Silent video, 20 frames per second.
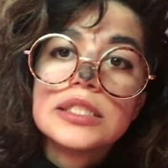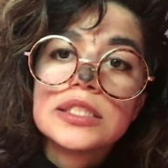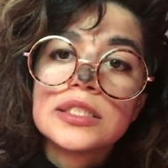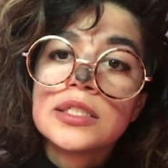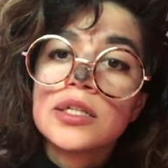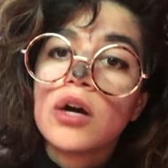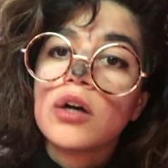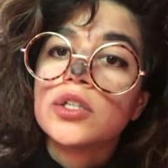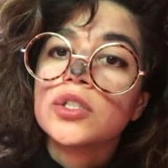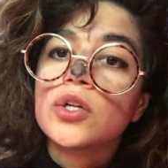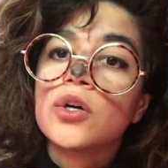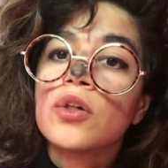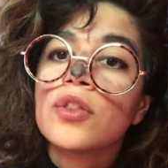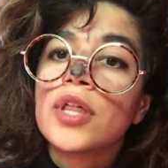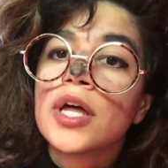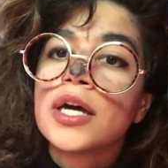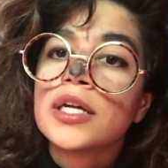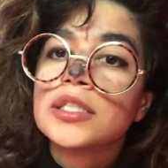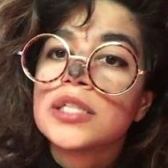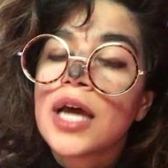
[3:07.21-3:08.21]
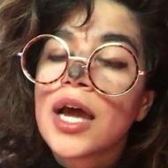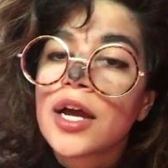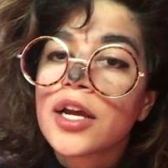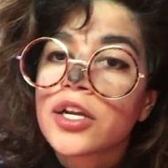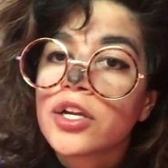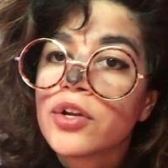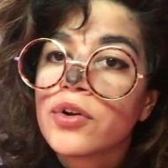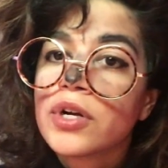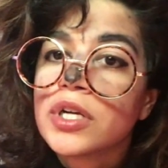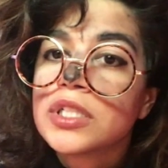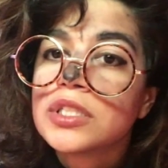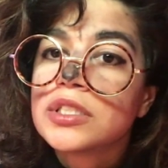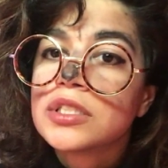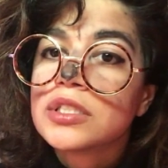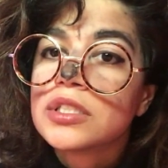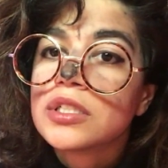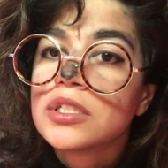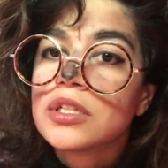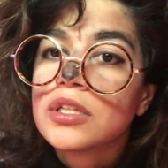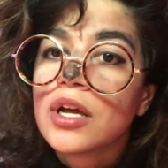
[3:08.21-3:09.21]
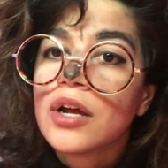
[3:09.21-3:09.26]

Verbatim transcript: it's not all that accurate.